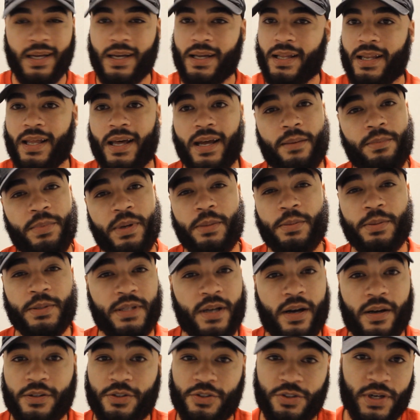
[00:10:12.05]
a lot of people
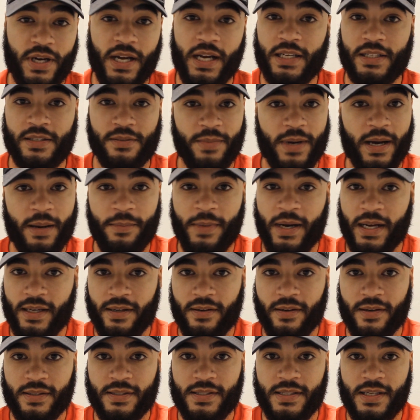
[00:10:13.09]
talk trash about Mike
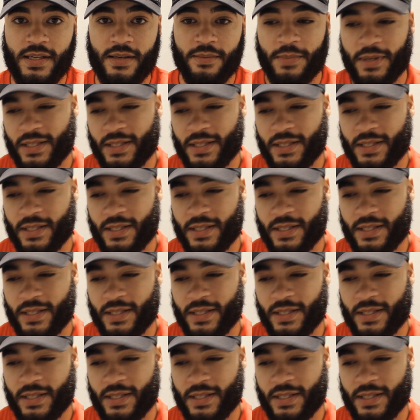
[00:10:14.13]
Garcia,